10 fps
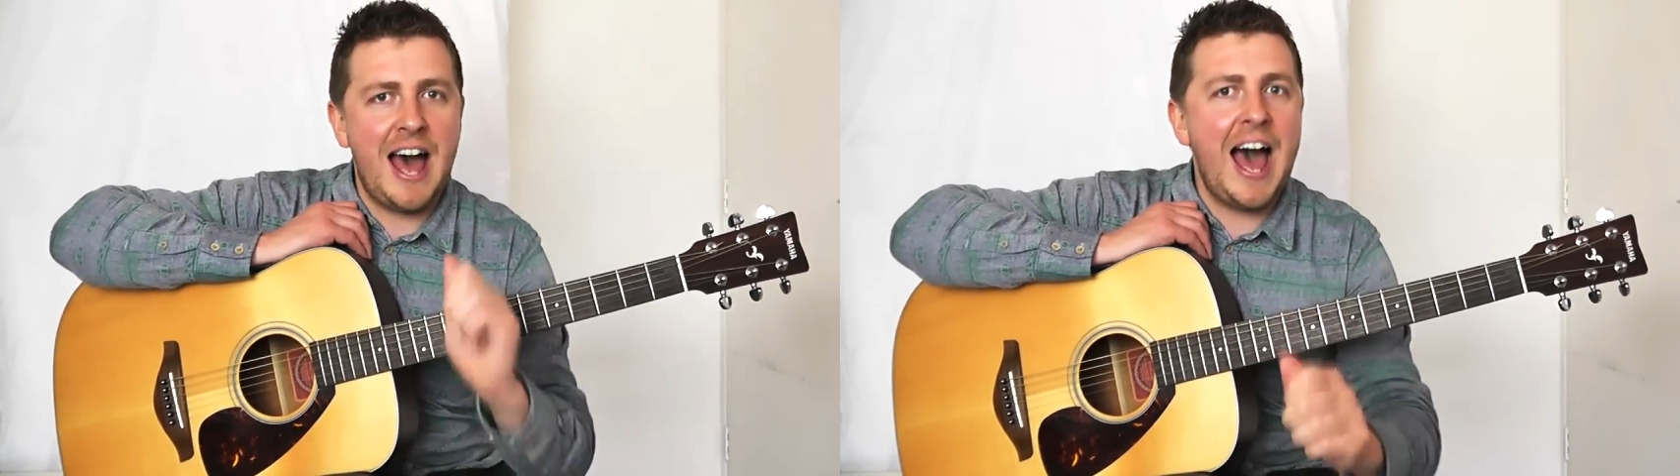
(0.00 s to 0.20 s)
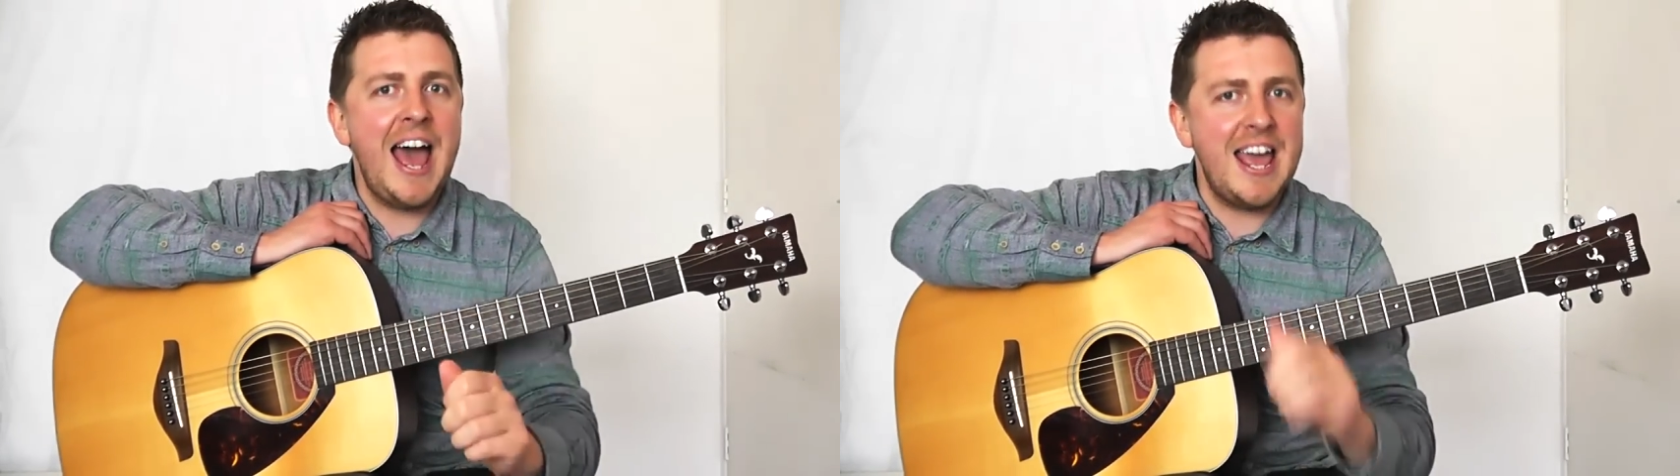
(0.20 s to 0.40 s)

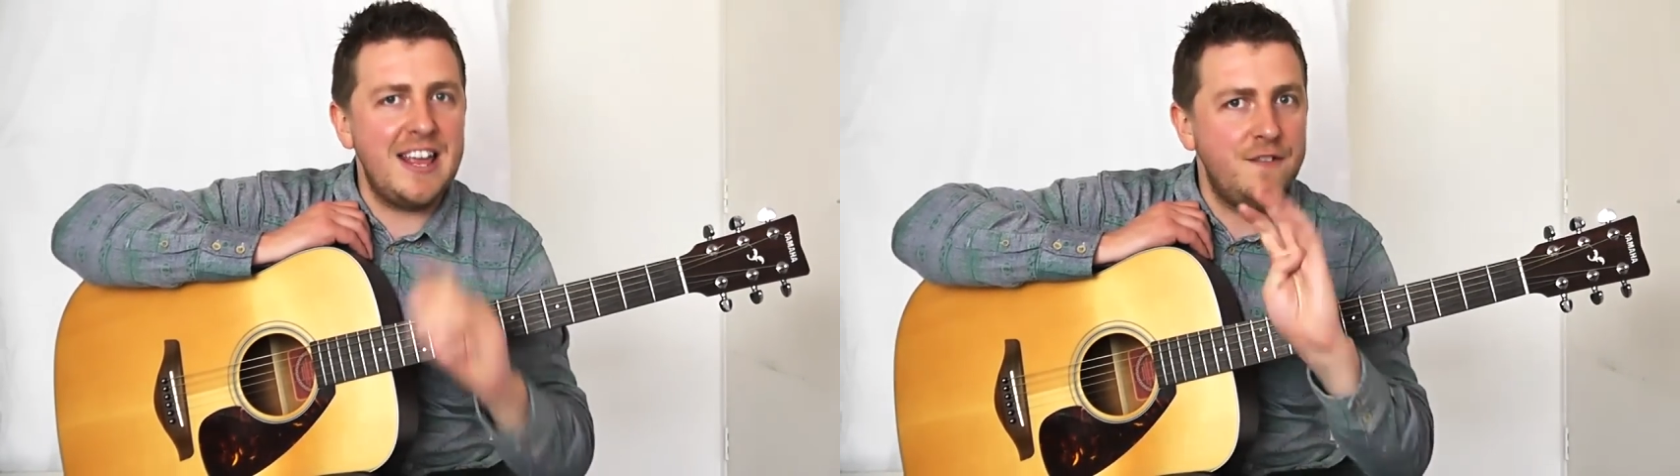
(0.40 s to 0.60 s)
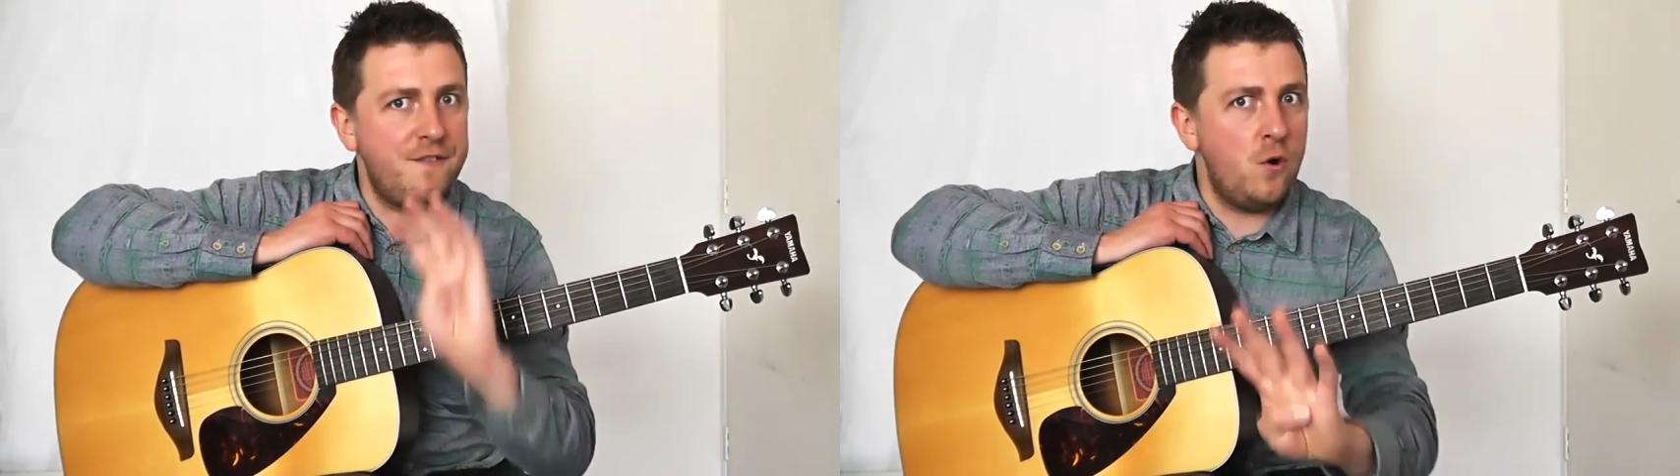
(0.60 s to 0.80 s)

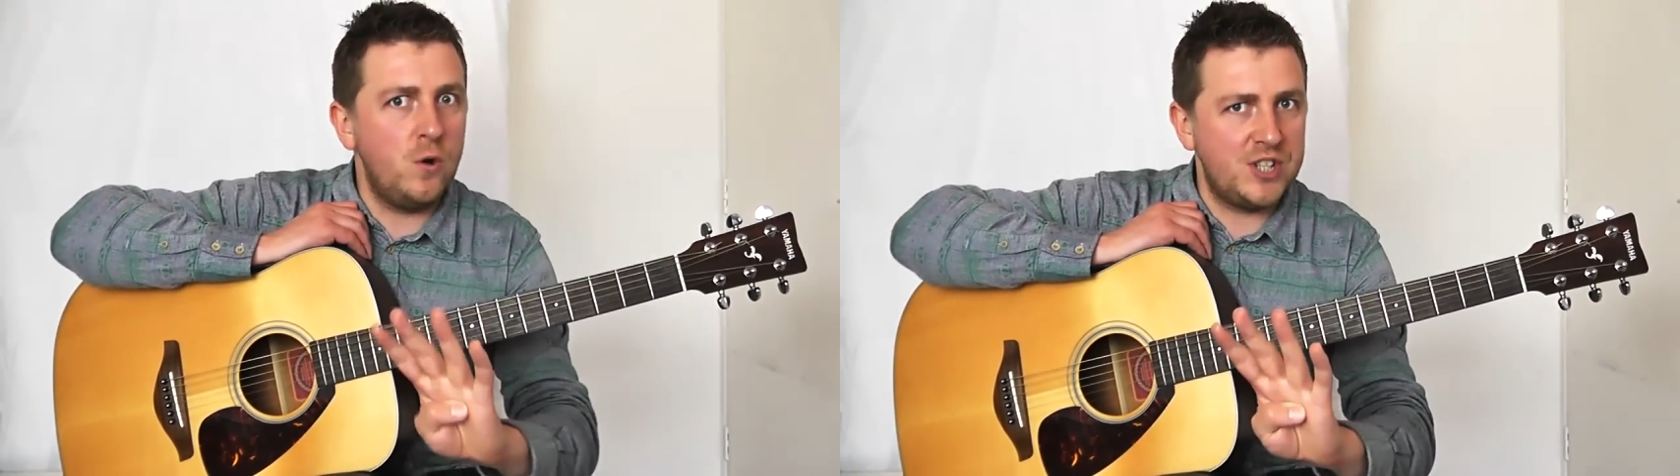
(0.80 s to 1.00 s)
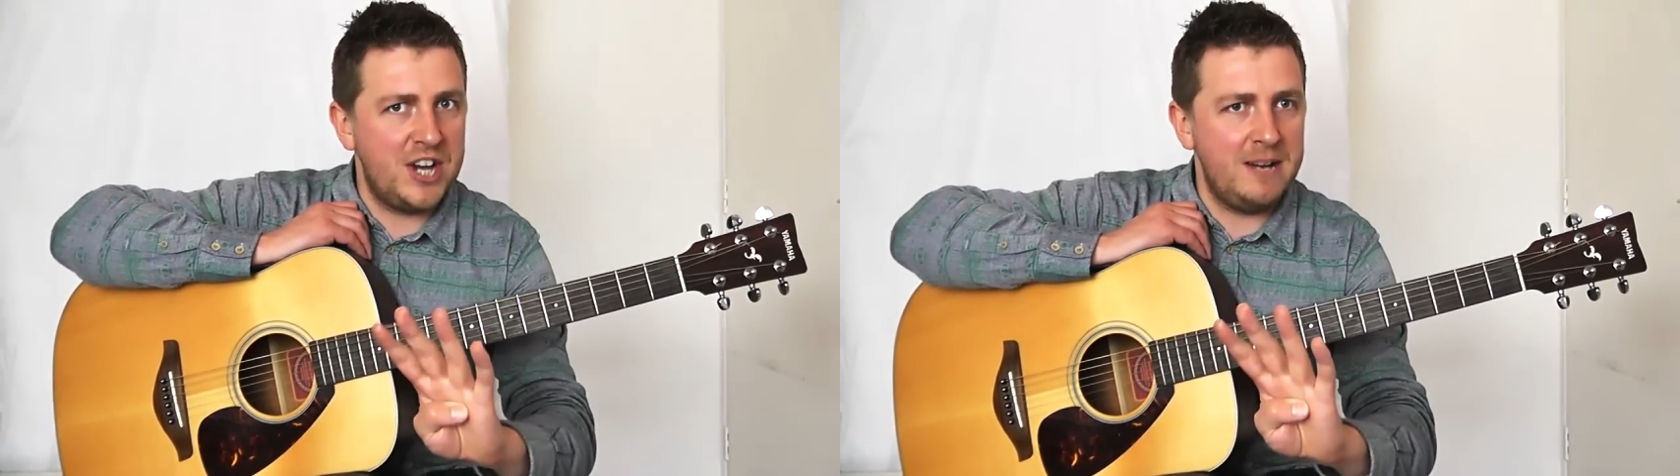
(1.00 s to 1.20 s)
A
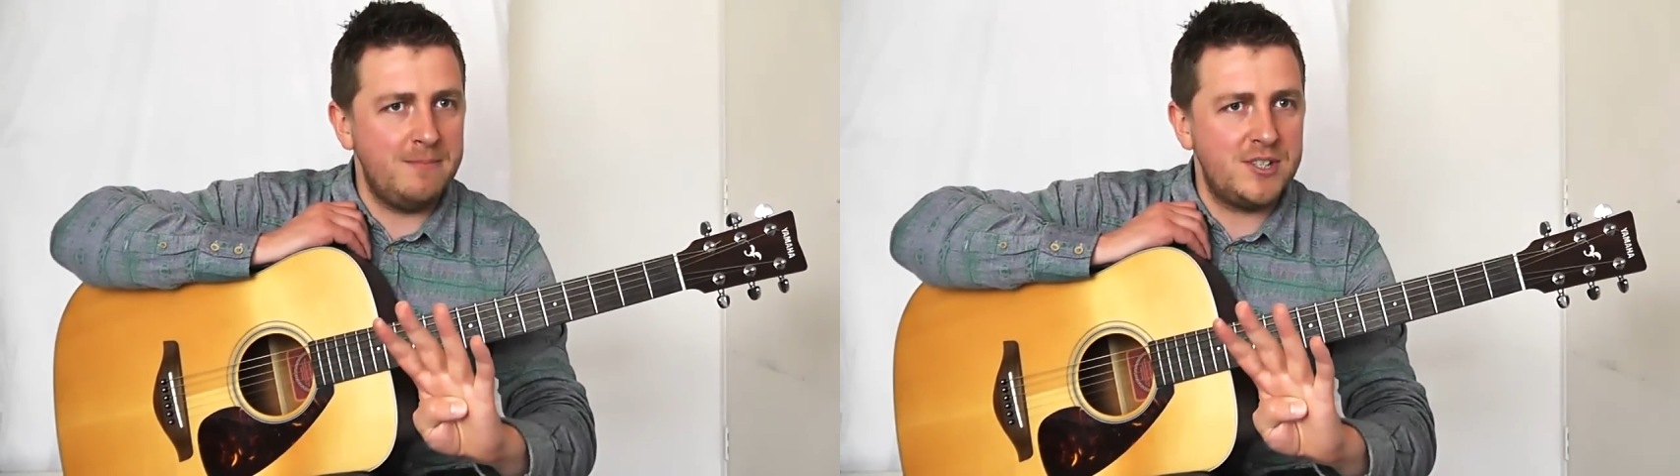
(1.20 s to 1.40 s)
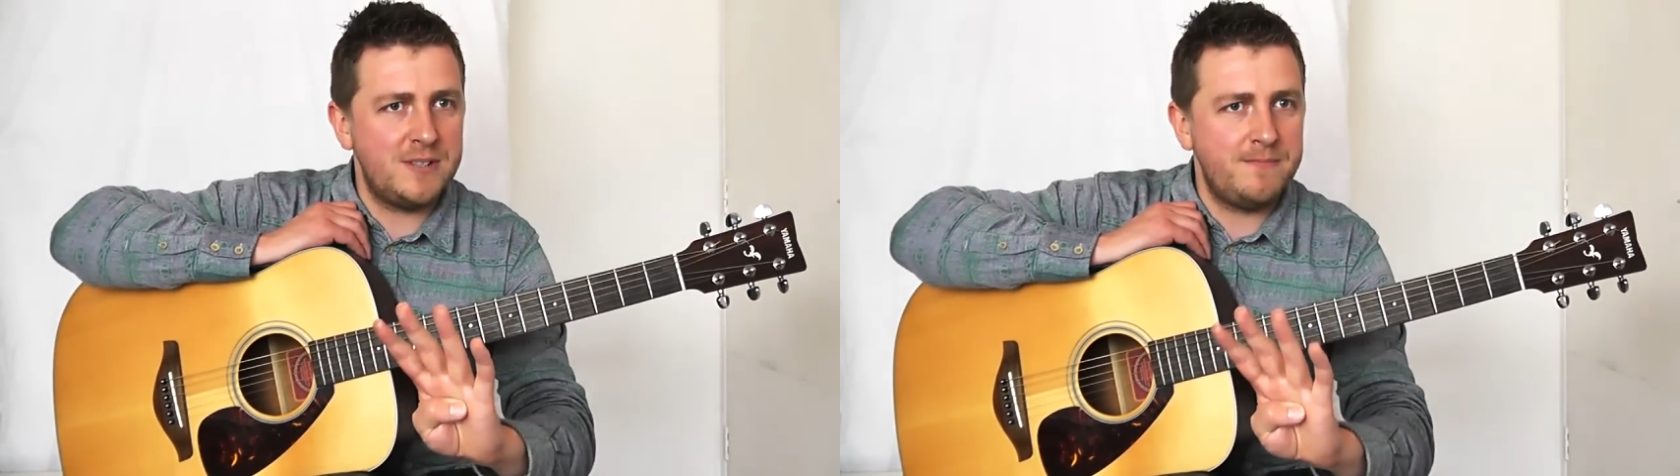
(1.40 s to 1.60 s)
four
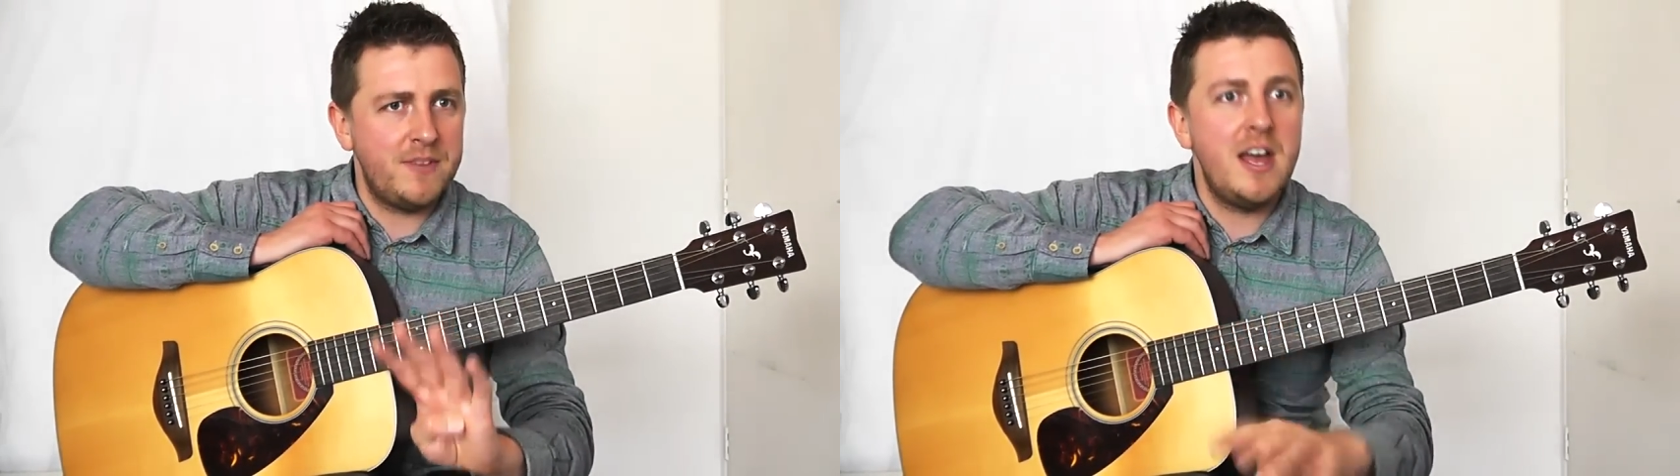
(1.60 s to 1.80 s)
times,